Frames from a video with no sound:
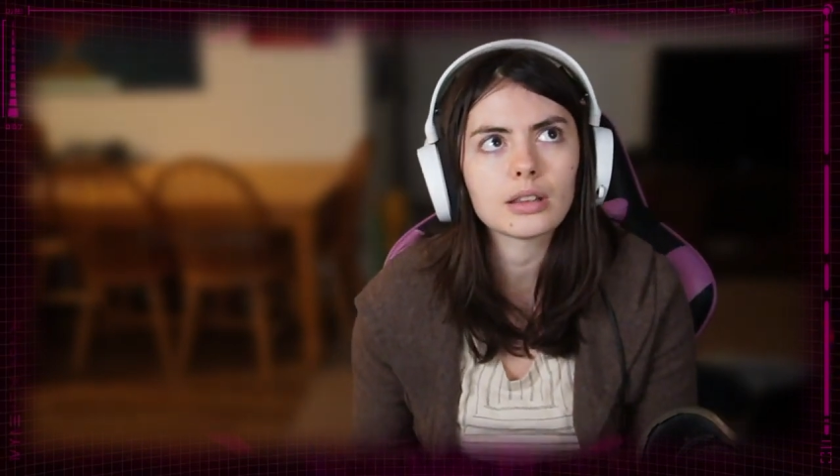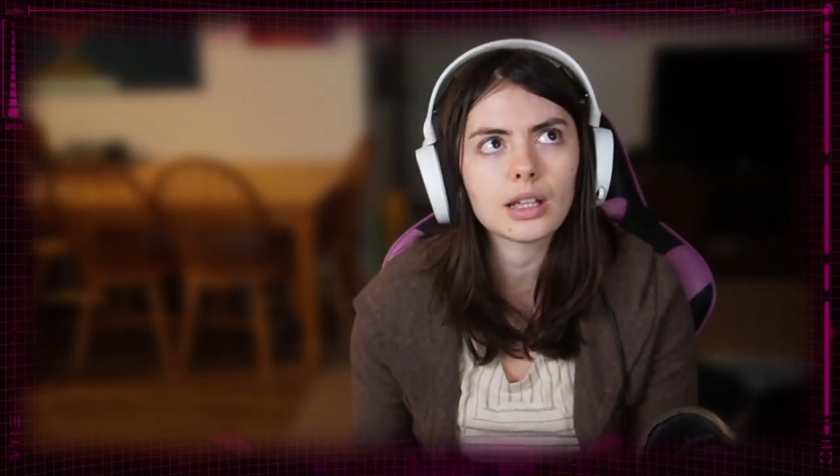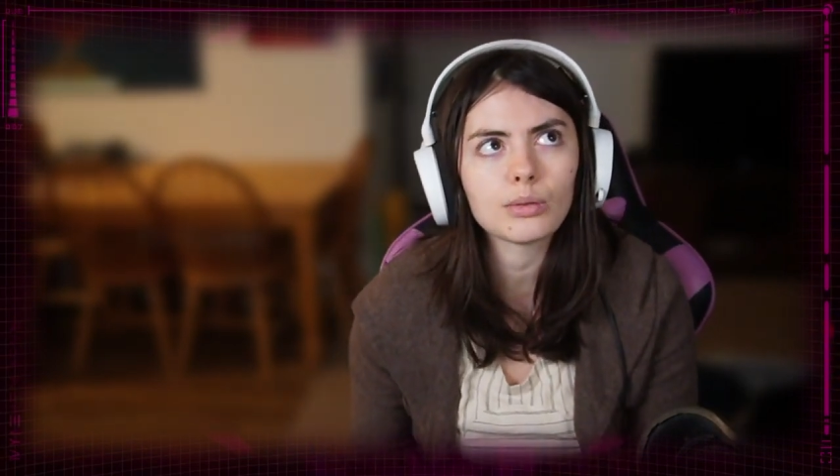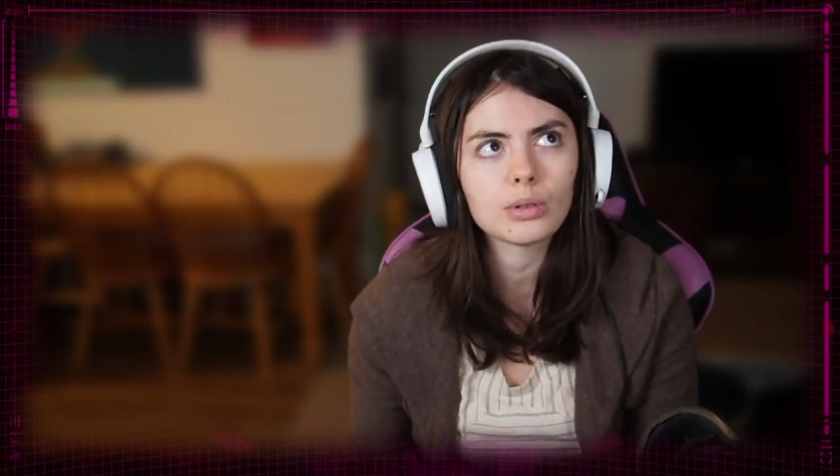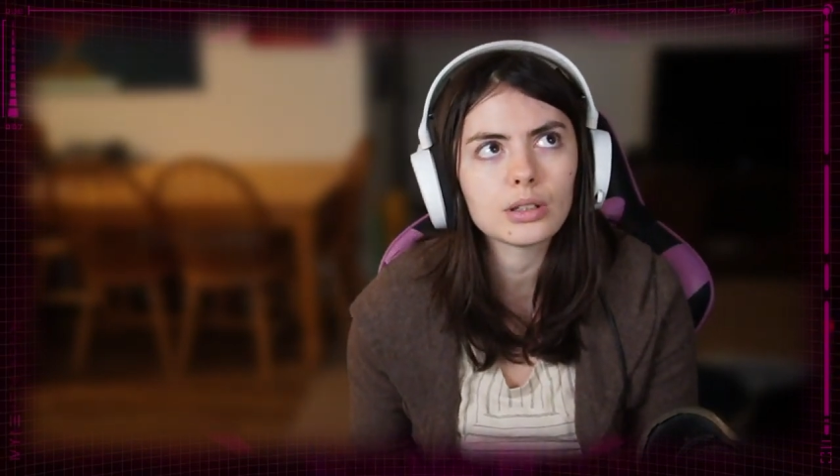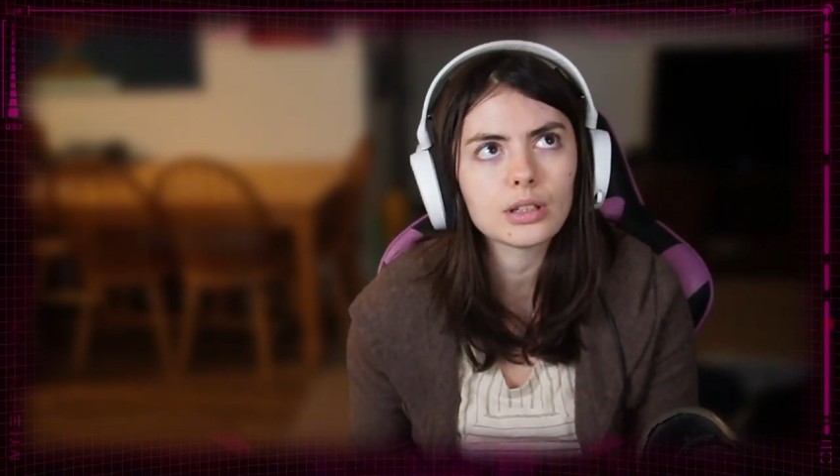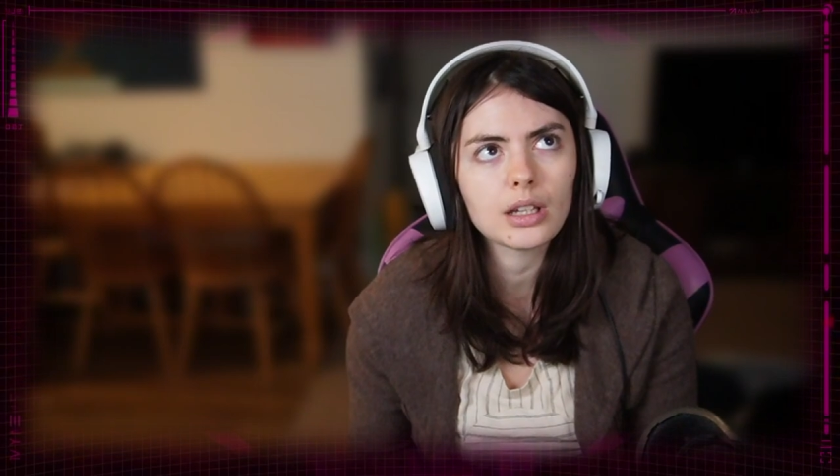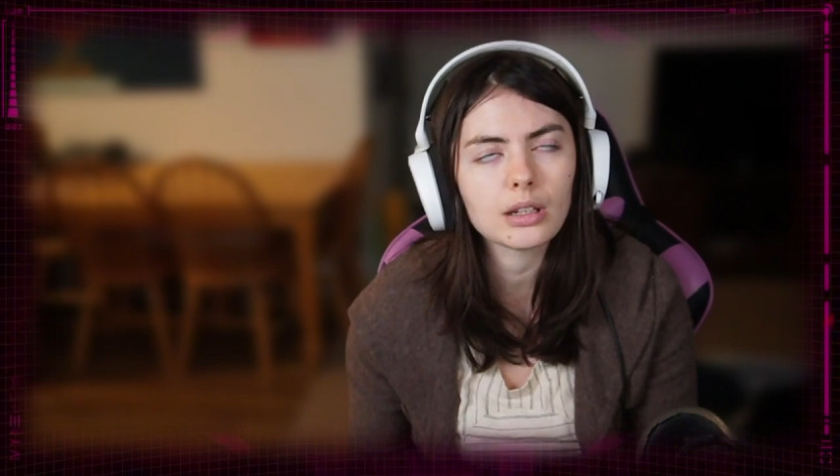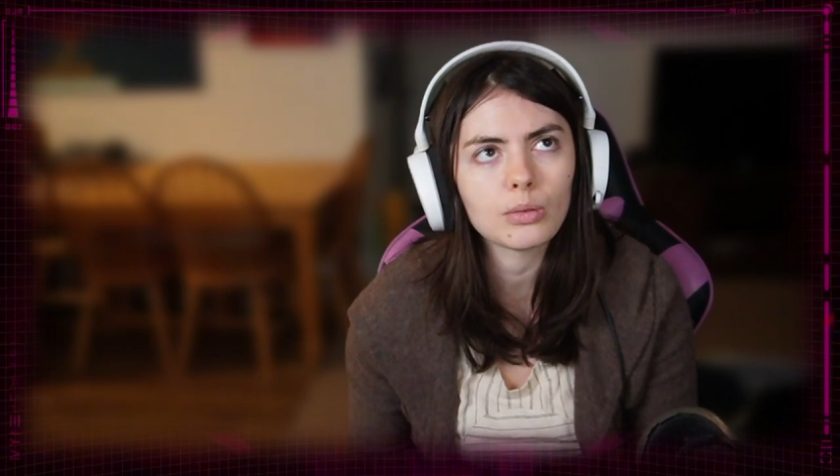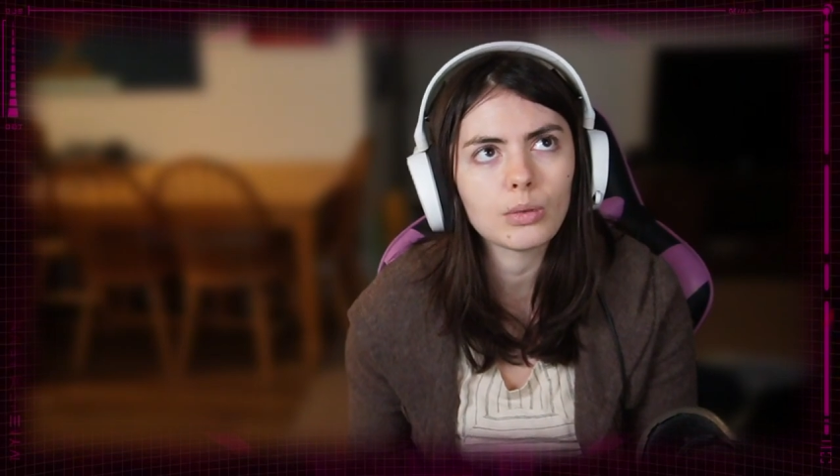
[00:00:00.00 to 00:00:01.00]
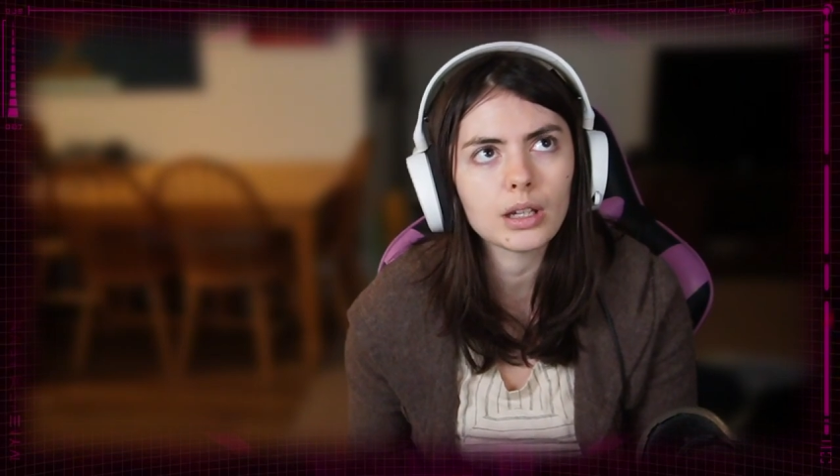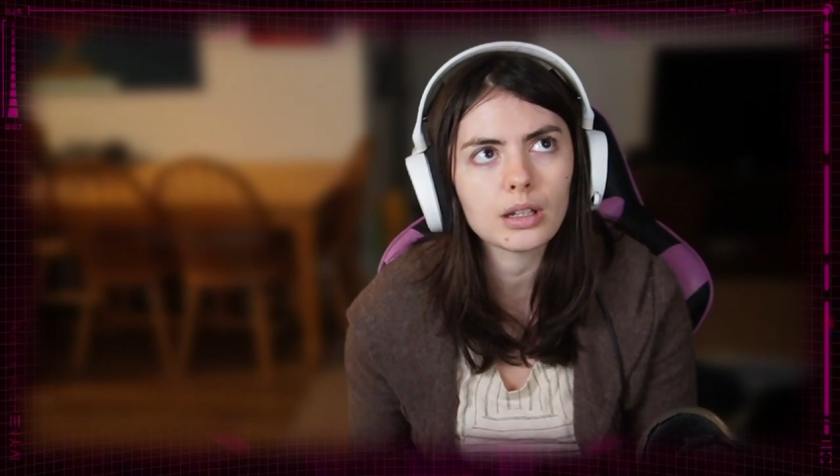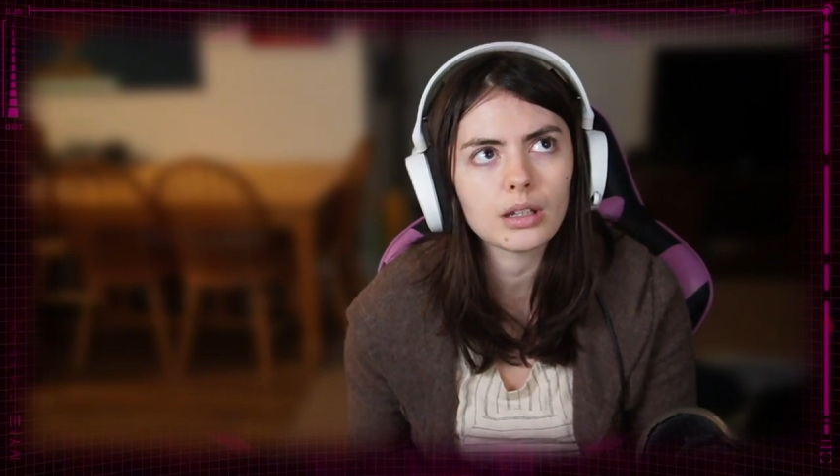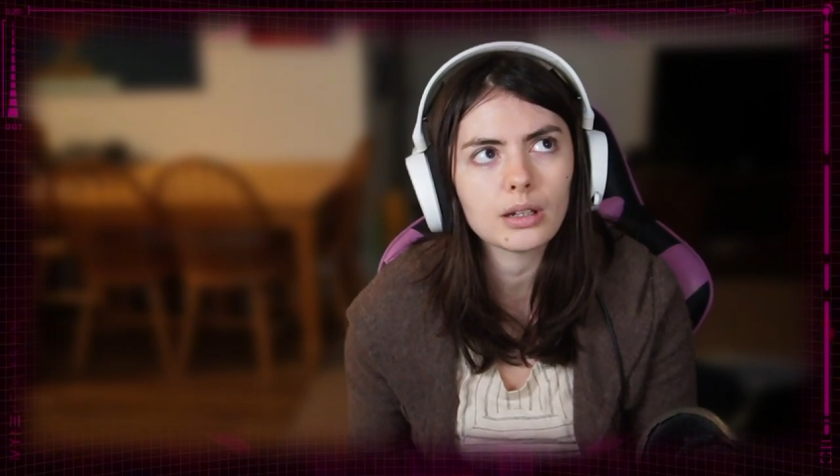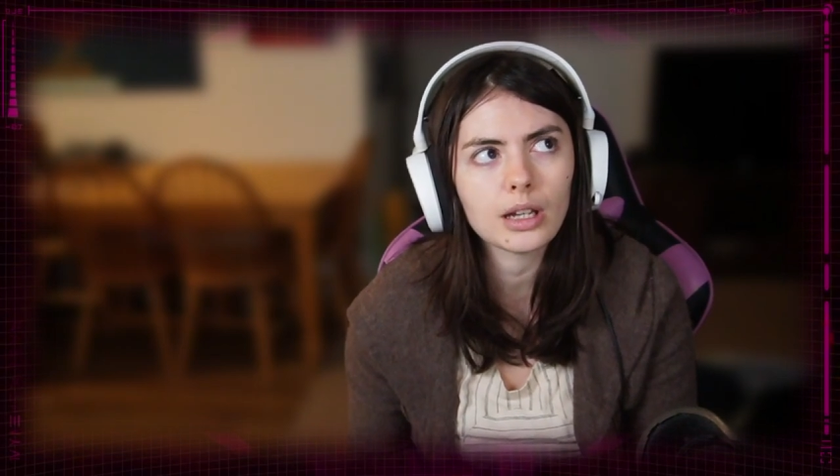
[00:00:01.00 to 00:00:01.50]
they would take away